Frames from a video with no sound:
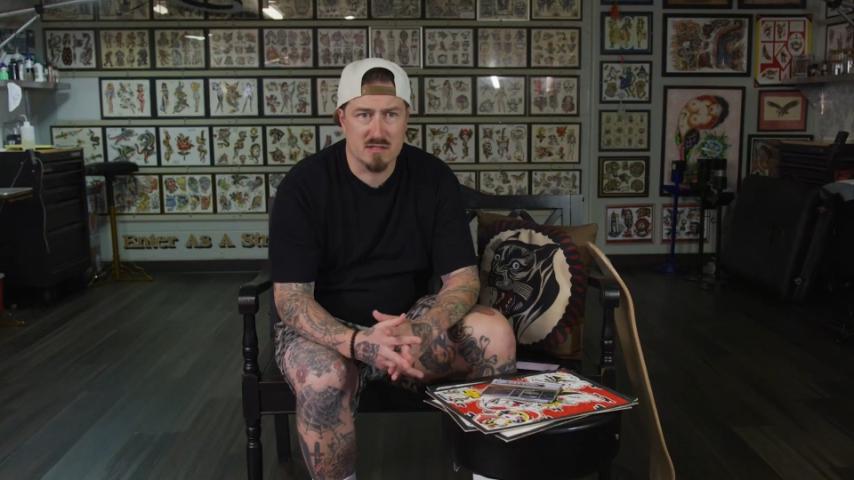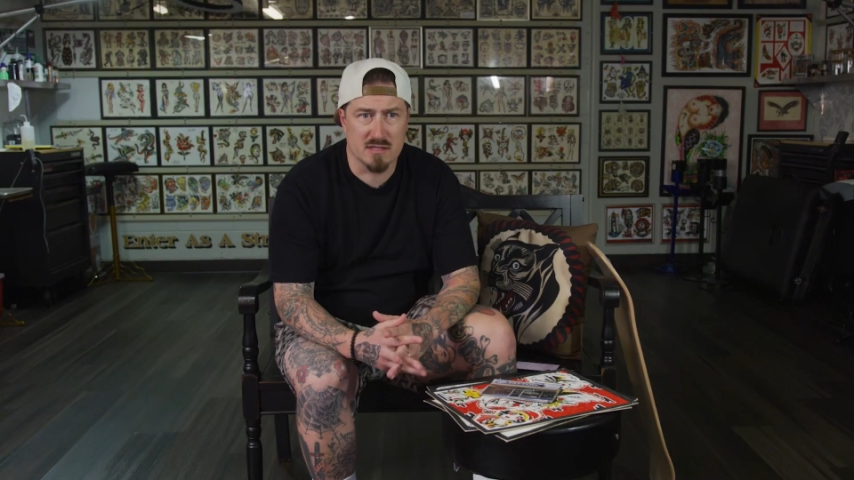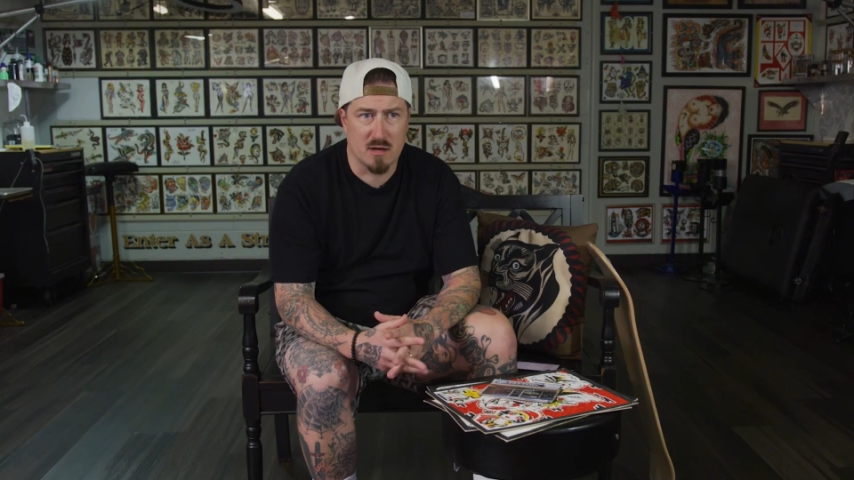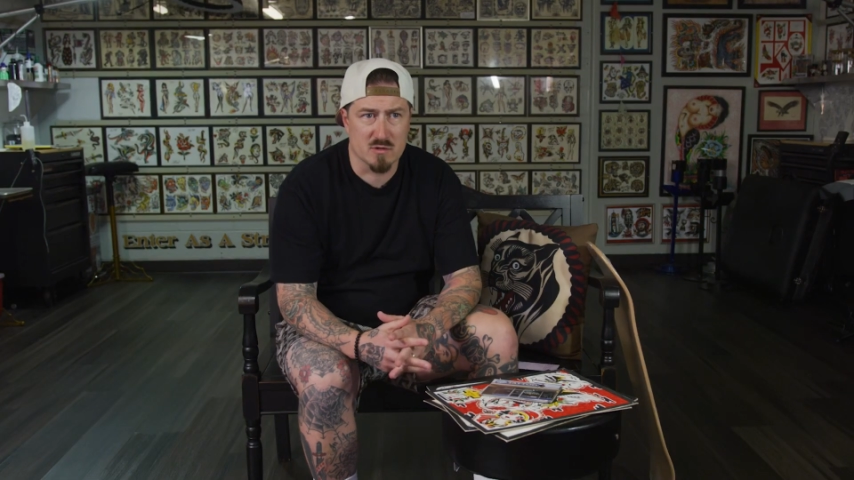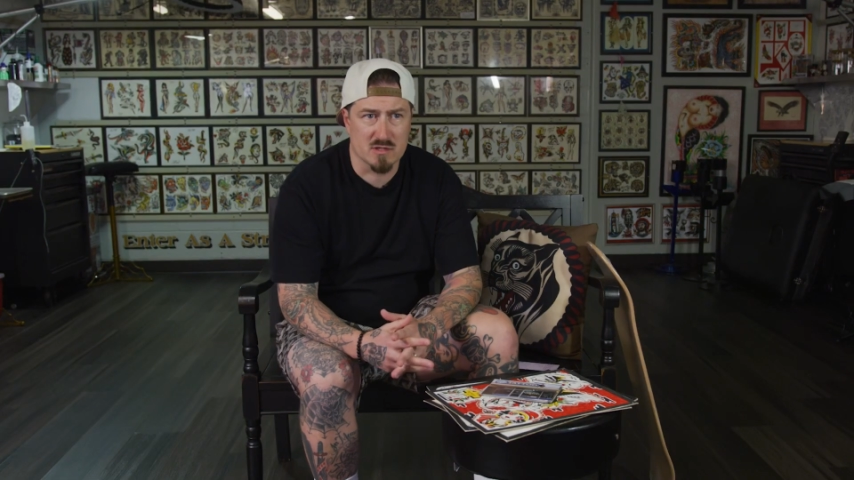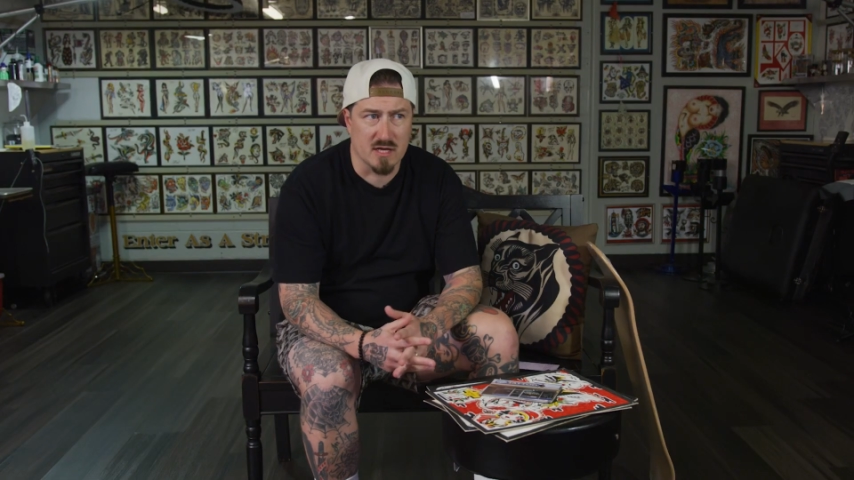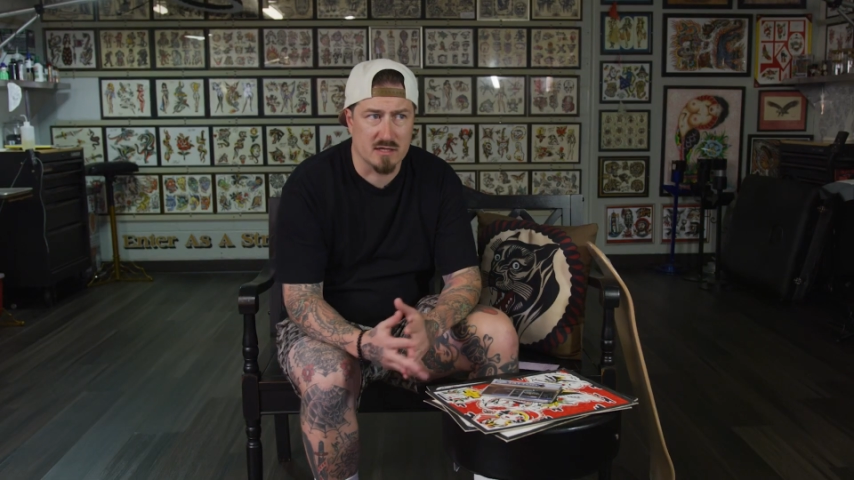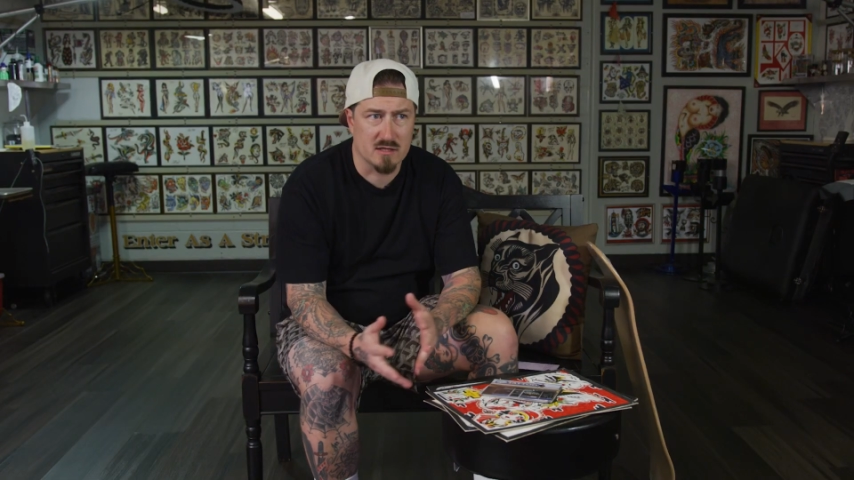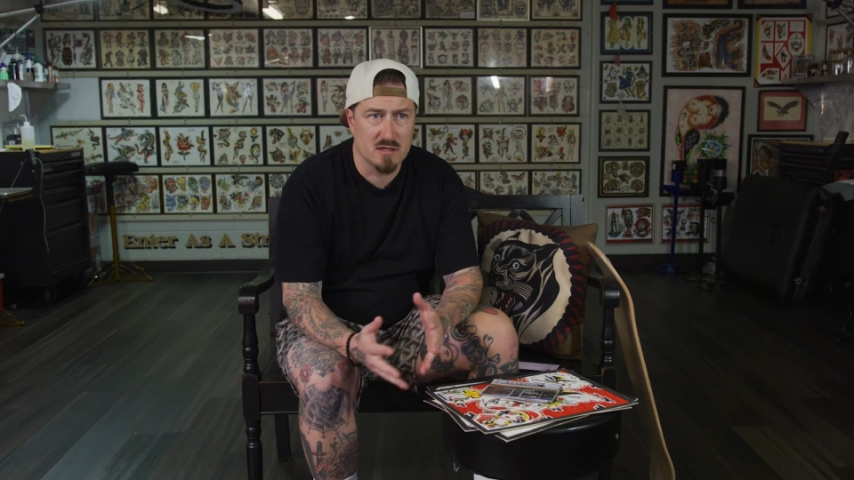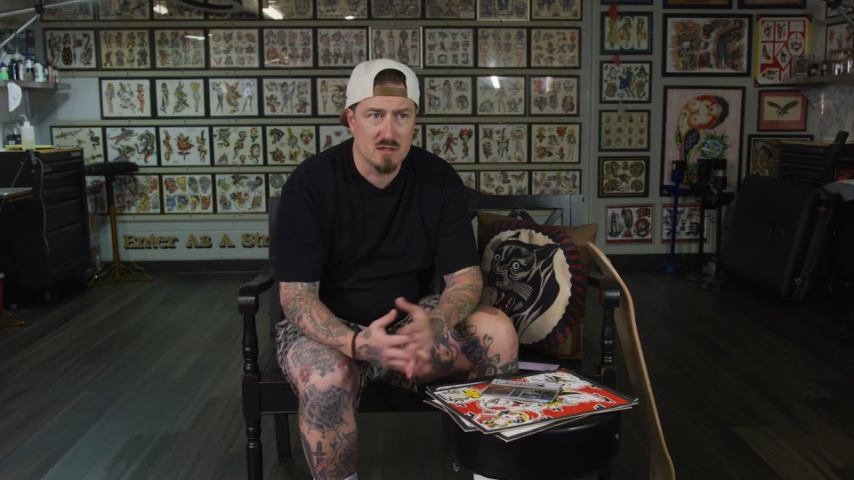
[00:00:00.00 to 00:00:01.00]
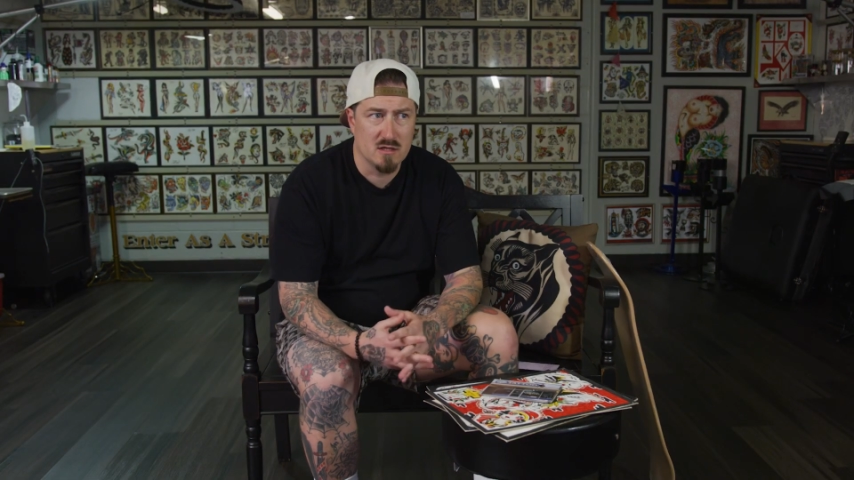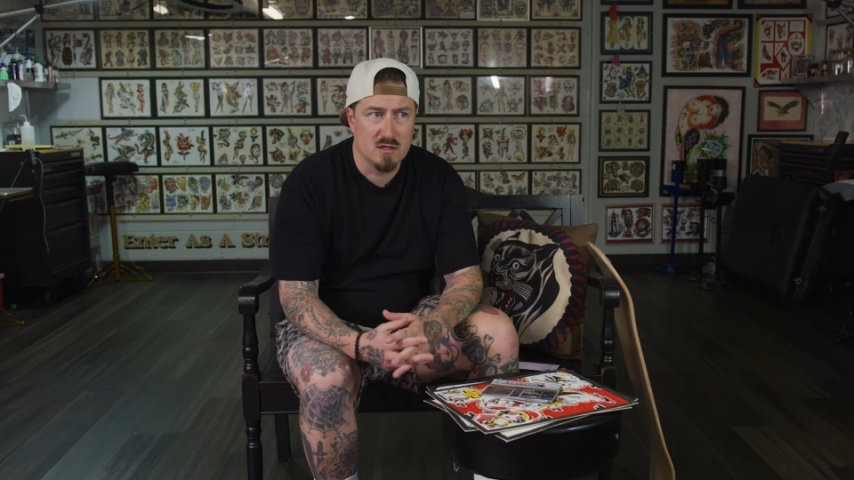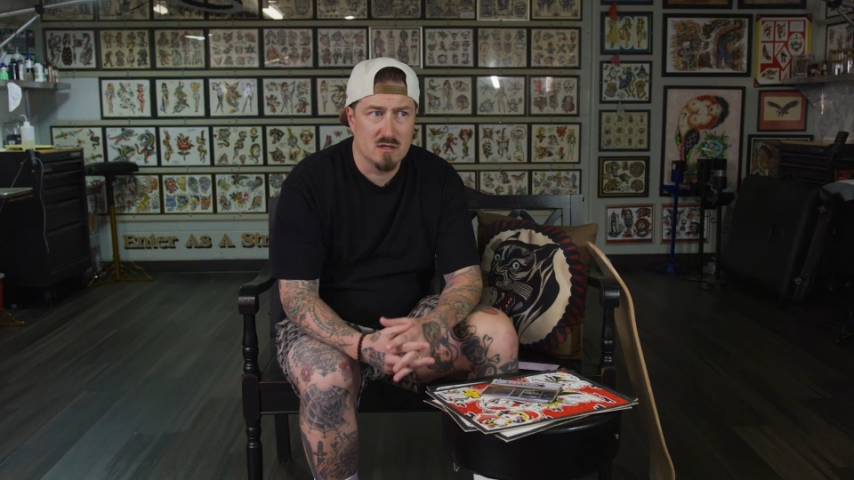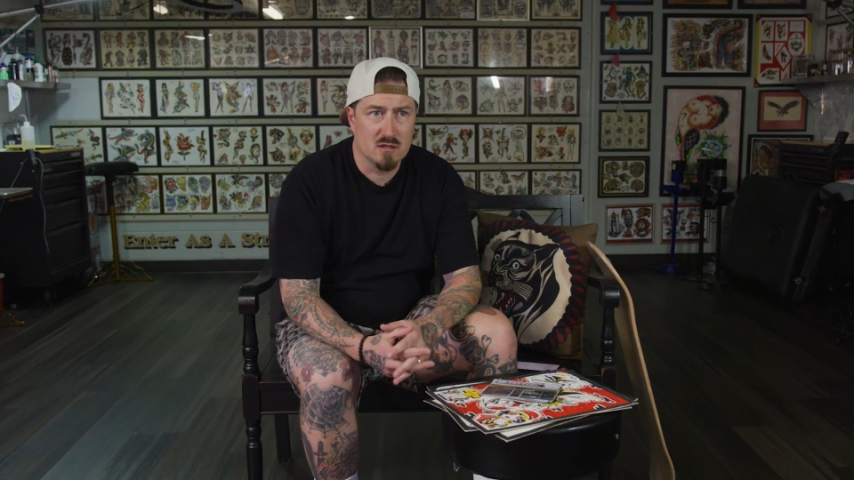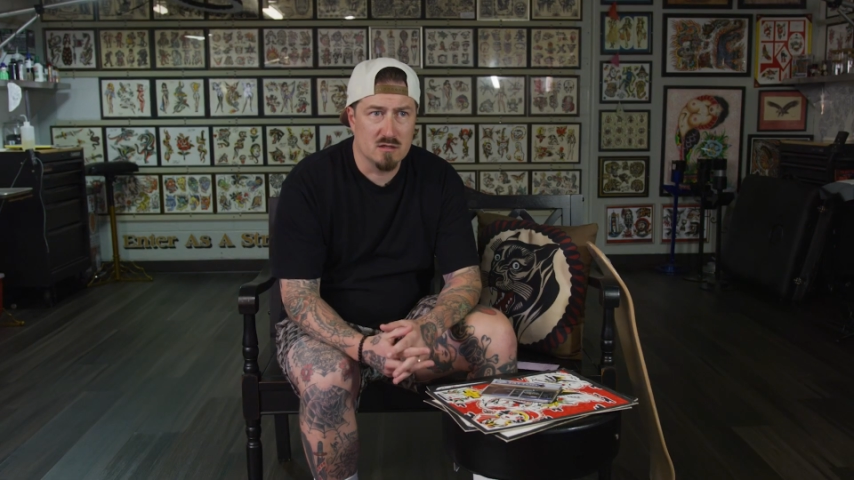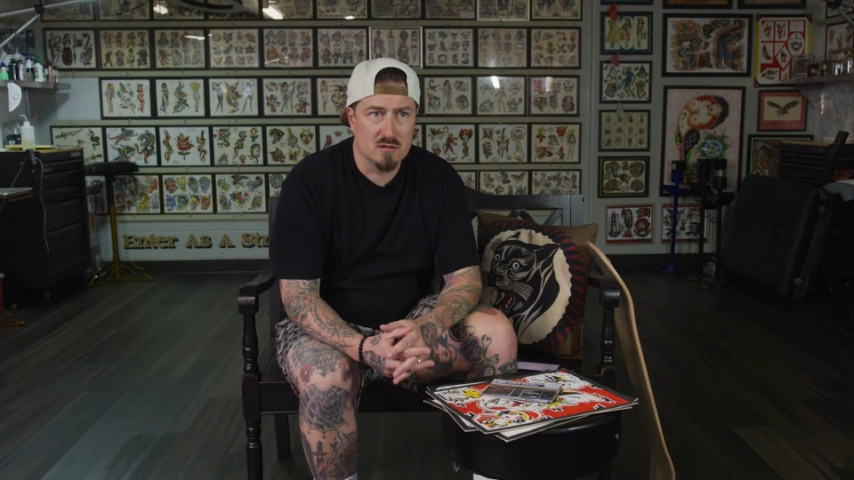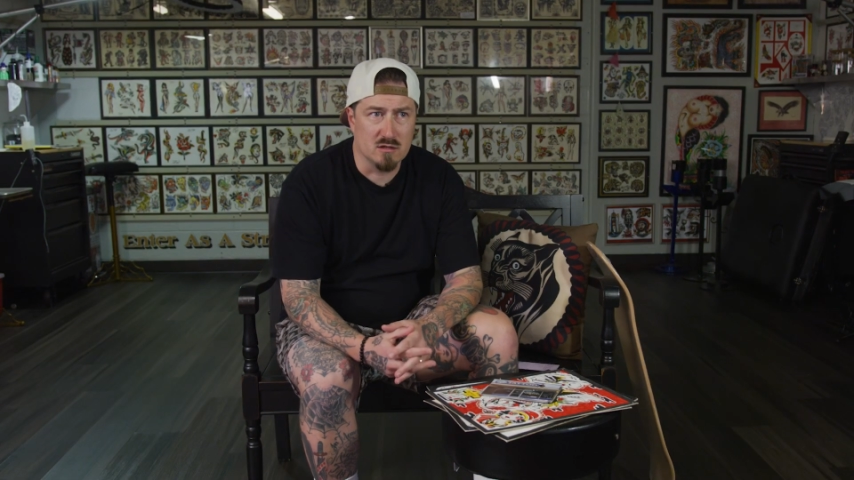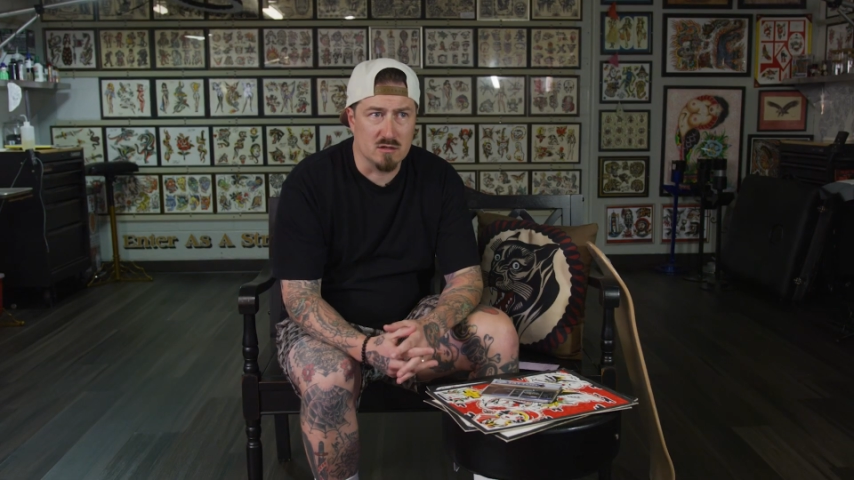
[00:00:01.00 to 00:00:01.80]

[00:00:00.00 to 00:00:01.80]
and that was like the